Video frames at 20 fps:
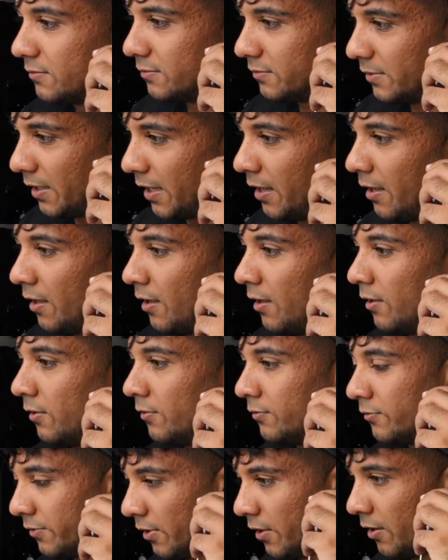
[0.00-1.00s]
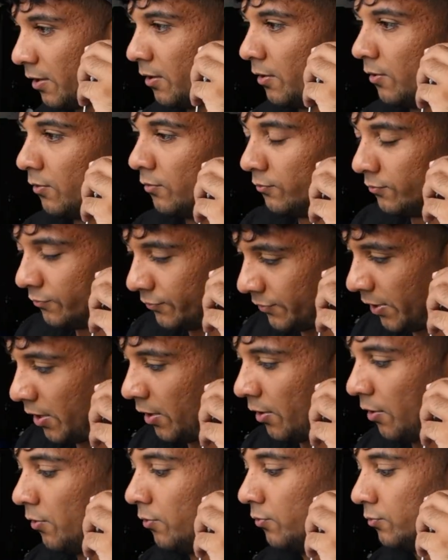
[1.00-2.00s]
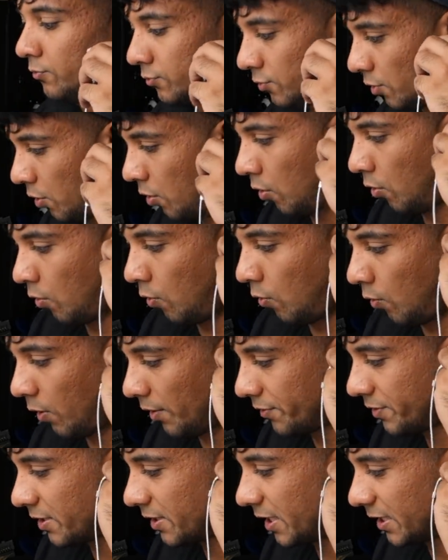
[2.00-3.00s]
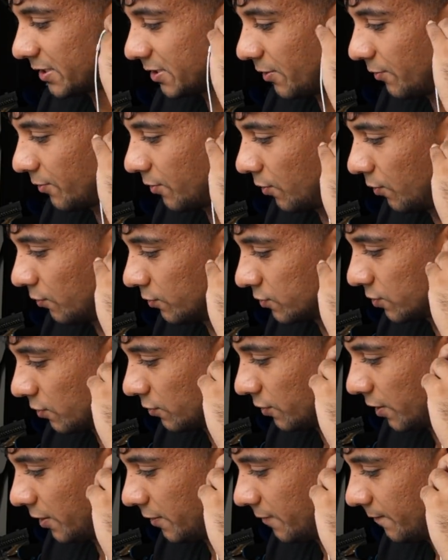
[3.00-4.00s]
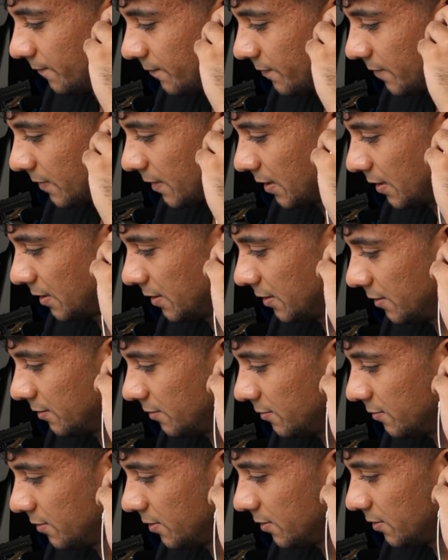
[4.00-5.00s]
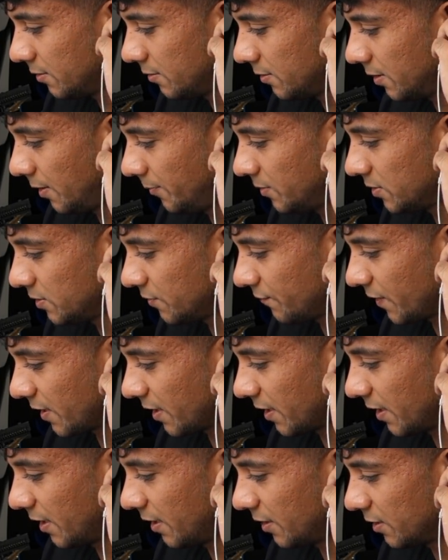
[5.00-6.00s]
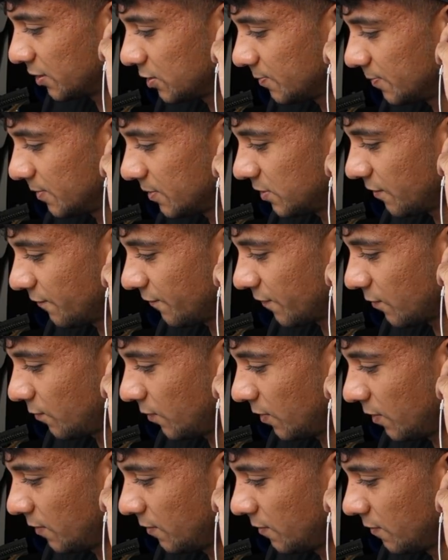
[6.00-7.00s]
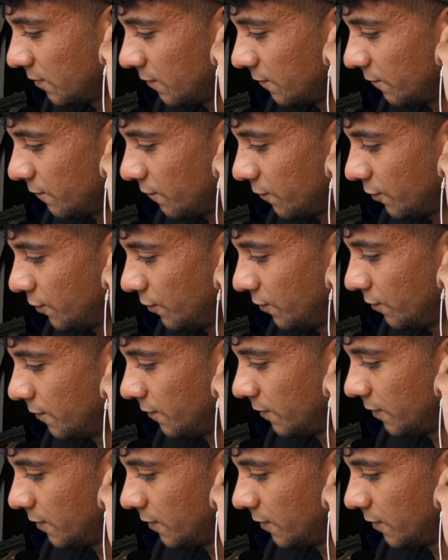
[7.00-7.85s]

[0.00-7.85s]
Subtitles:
Down, down, down, do. I think that's how it goes. Hold on. Let me see if I can get a specific one for you.